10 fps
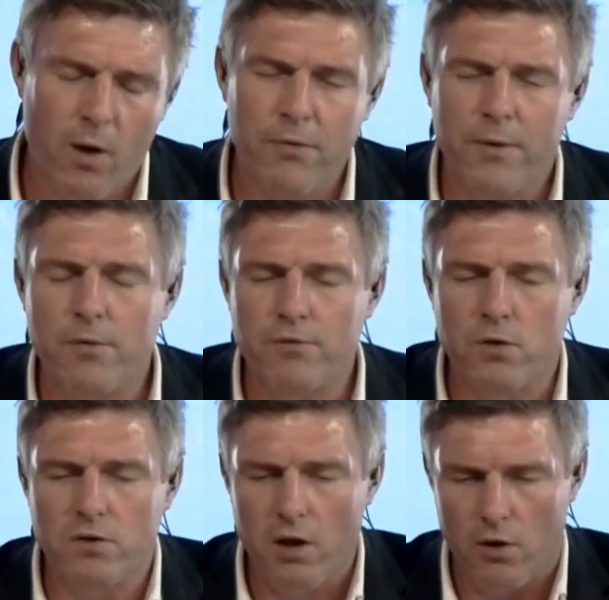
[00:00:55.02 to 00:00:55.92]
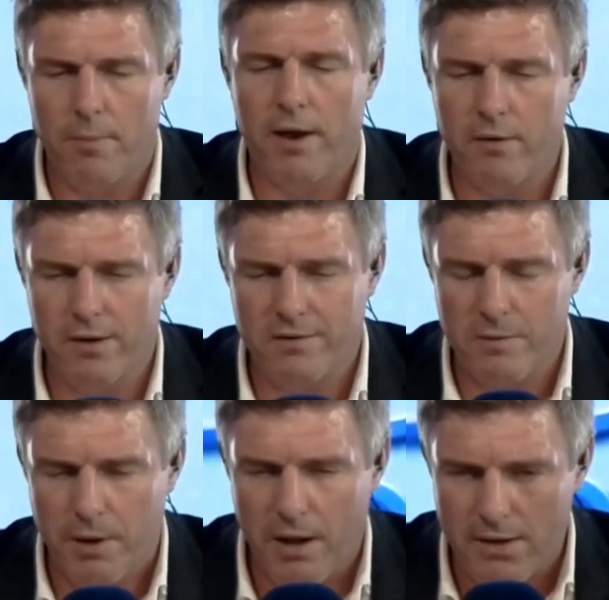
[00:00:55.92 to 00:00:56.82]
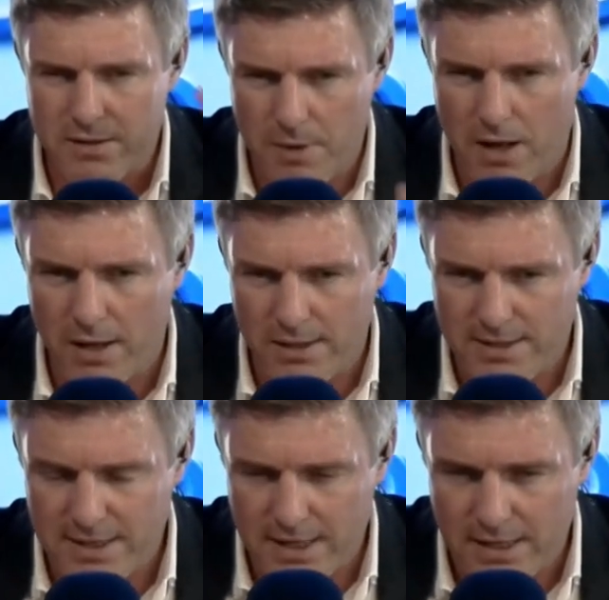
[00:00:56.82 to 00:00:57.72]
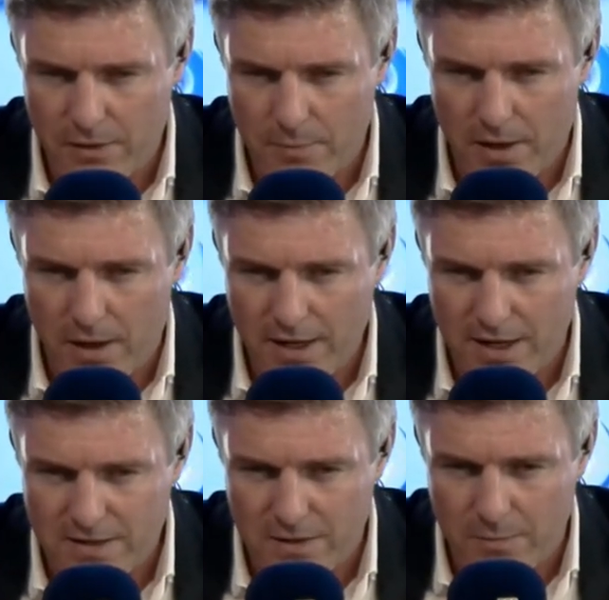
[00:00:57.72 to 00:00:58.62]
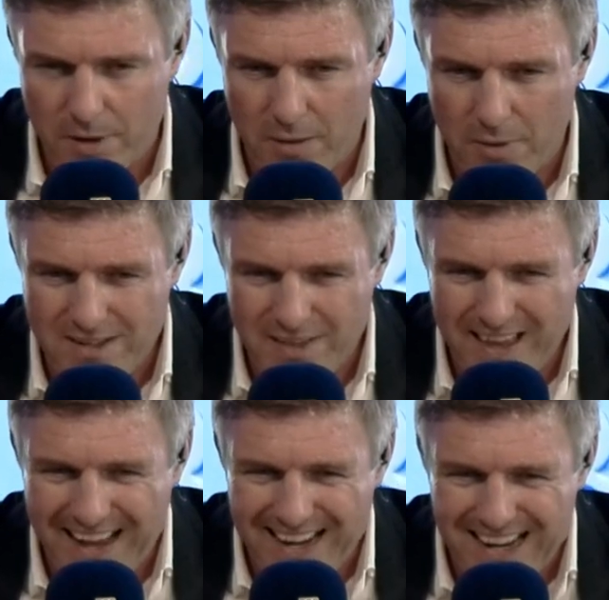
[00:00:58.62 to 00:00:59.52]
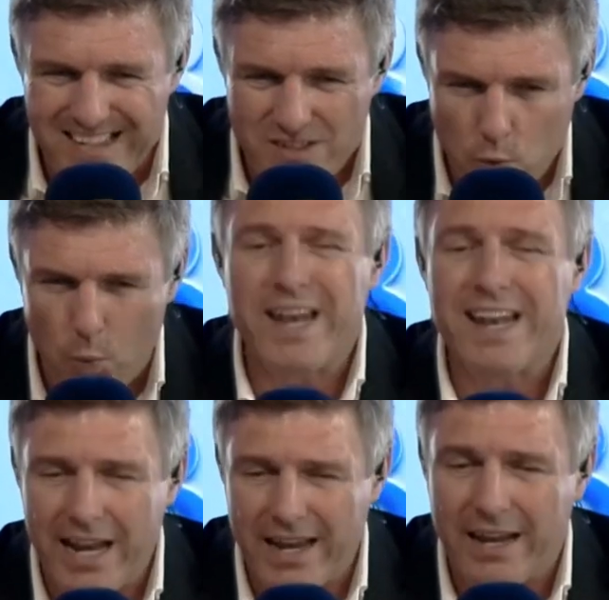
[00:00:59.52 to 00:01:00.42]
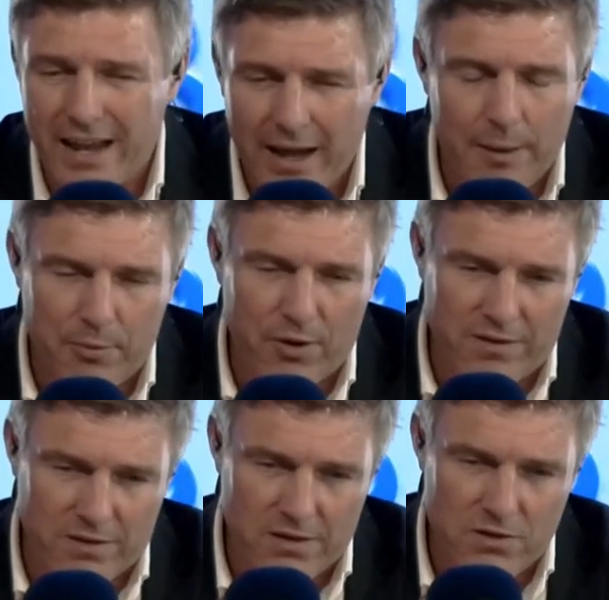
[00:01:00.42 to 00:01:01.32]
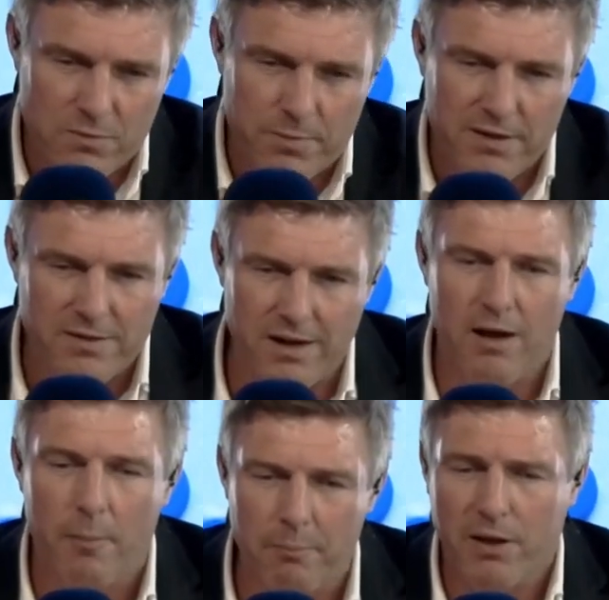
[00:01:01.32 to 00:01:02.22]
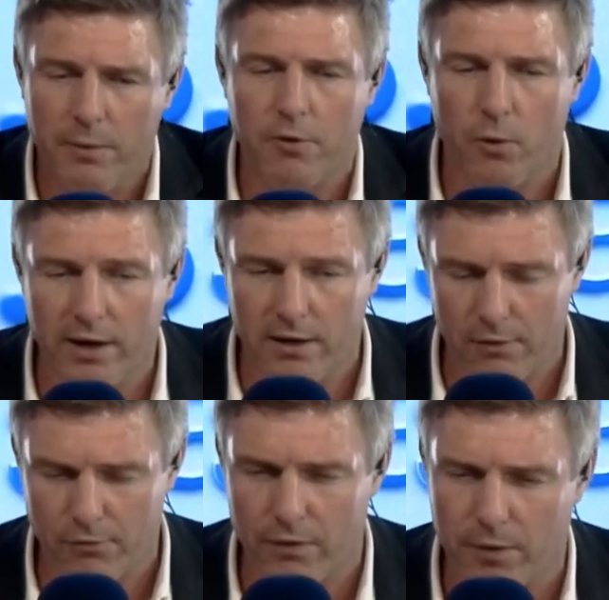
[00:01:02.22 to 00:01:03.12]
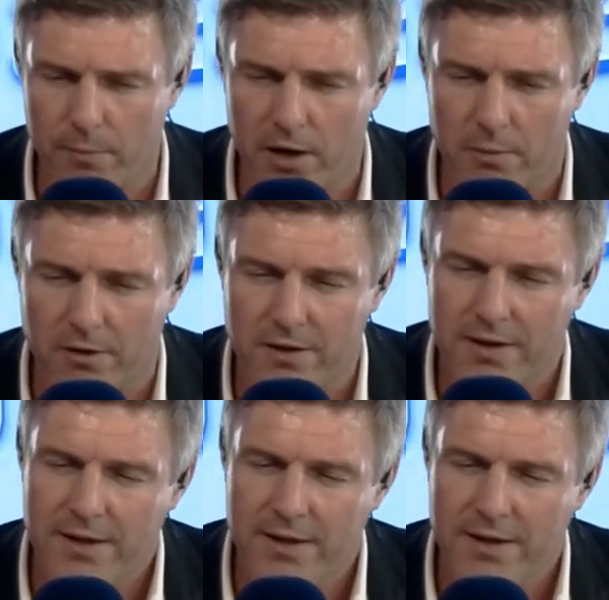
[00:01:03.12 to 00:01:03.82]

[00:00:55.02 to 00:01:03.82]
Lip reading: One thing we've talked a lot about is supply and demand in the market at the moment, and that is dwindling at present, just because you can't build them quick enough at the moment.